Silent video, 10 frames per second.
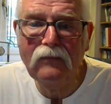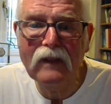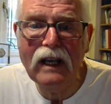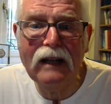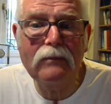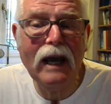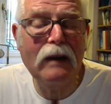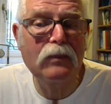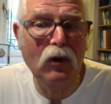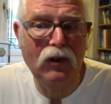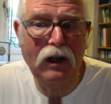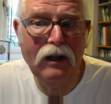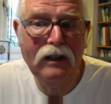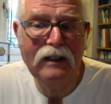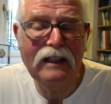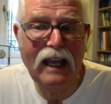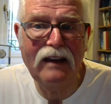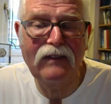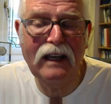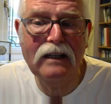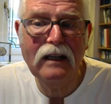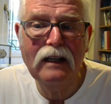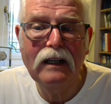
And my brother, David,